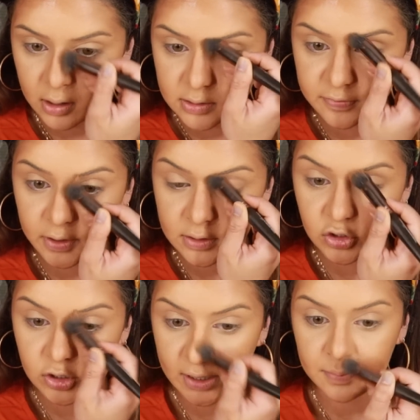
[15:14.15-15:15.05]
As far
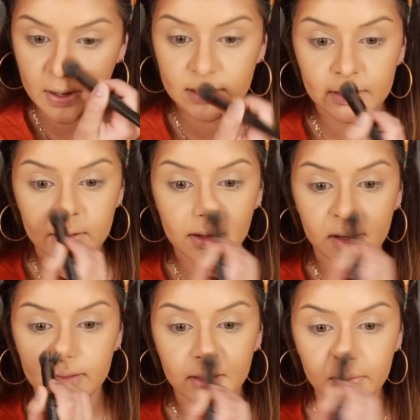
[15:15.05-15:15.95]
as shade massing,
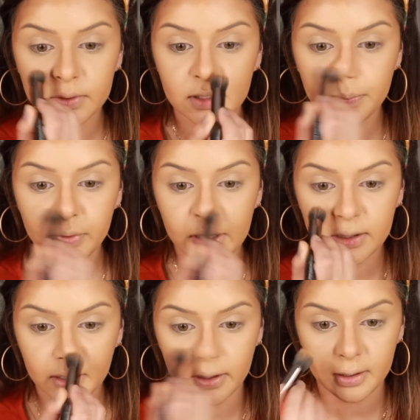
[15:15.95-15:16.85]
I think we did pretty
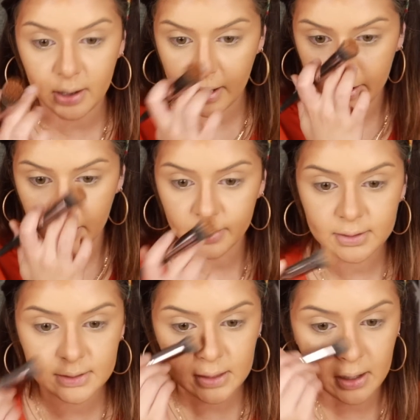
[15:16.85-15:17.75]
good. I
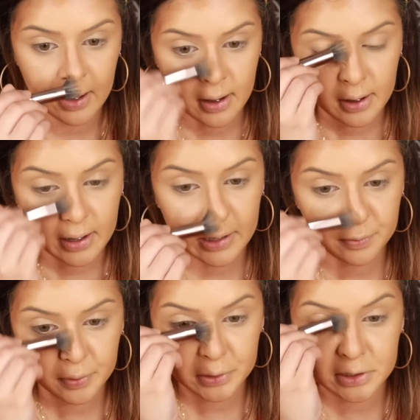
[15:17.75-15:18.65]
honestly, kind
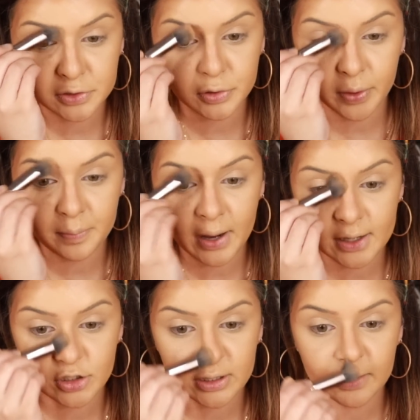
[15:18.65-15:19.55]
of really enjoy
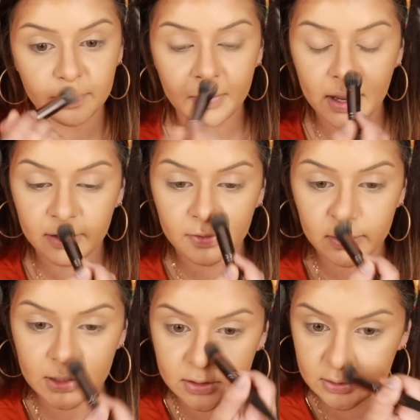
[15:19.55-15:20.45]
matching my
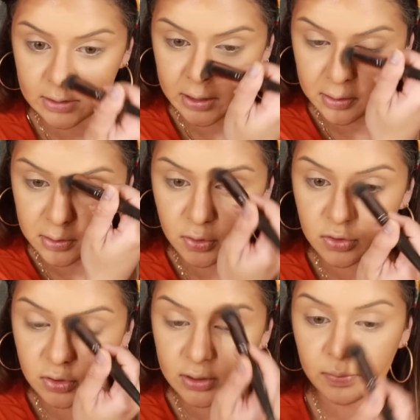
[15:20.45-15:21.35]
foundations. Like
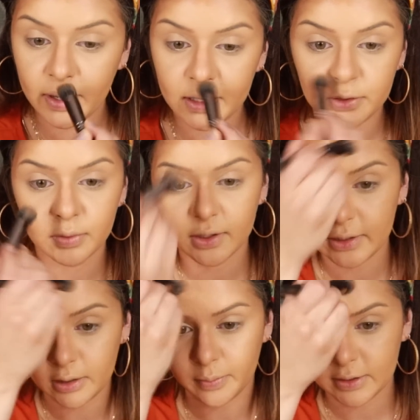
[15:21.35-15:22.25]
usually what I do on a
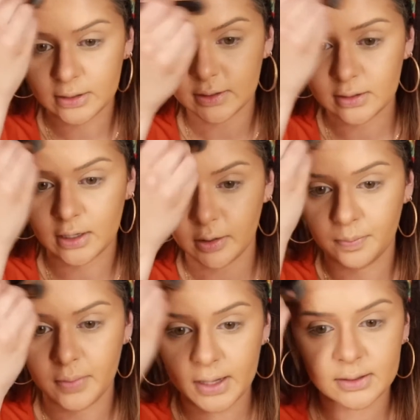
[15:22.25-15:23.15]
daily basis is kind of
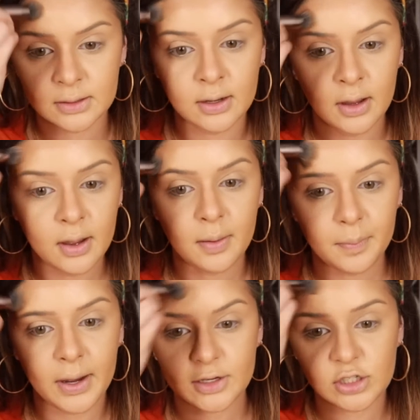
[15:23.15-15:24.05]
mix
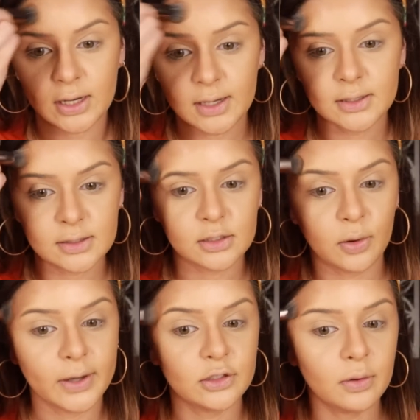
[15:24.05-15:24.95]
my shades.
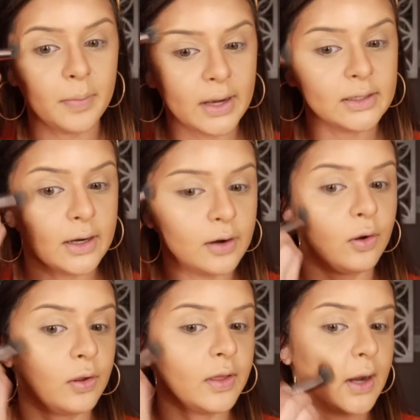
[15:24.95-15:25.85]
So I don't mind it at
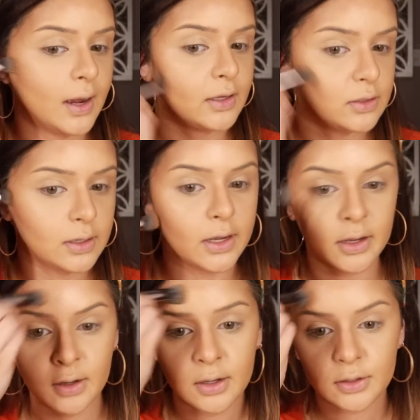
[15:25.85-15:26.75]
all that I had to
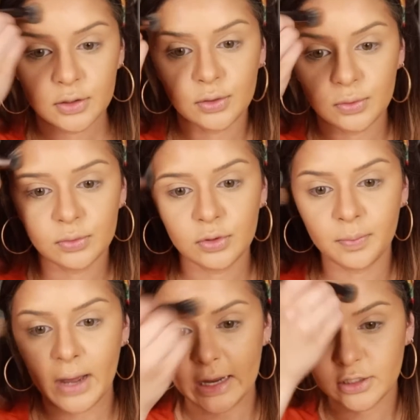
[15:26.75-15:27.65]
get to to
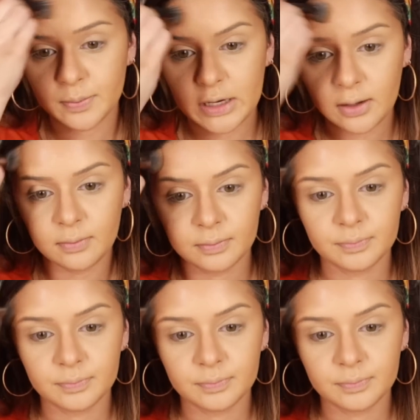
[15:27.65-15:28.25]
match me